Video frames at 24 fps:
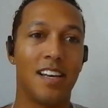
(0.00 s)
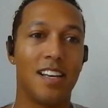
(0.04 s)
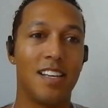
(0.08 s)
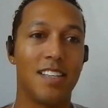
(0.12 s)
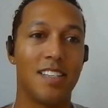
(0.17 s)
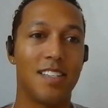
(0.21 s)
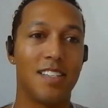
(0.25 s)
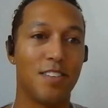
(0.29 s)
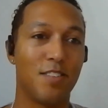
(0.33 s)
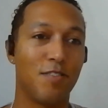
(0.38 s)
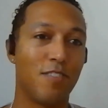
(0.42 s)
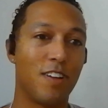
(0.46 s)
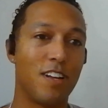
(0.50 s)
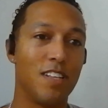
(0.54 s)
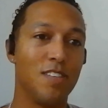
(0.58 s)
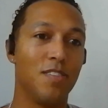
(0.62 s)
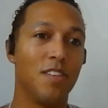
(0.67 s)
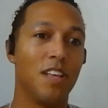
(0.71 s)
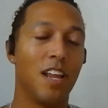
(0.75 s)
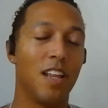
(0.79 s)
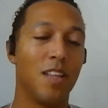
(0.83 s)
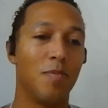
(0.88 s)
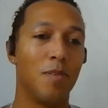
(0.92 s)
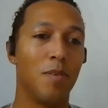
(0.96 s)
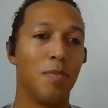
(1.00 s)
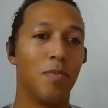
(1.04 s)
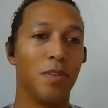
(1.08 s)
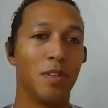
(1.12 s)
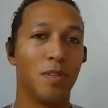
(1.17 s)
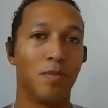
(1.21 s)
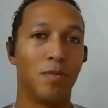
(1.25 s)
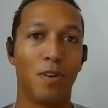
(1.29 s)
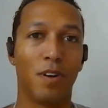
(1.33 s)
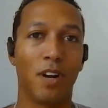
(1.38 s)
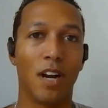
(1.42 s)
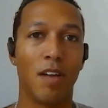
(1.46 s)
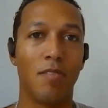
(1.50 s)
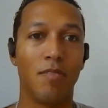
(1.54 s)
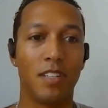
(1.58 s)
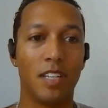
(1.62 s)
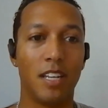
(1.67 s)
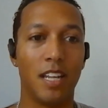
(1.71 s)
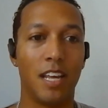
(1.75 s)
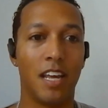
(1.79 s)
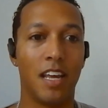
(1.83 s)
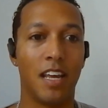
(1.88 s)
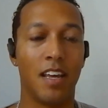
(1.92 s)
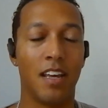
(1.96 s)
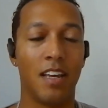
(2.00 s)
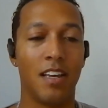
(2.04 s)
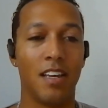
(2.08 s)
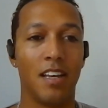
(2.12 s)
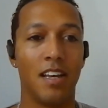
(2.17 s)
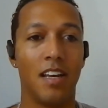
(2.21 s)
Still friends with a lot of people in the program today.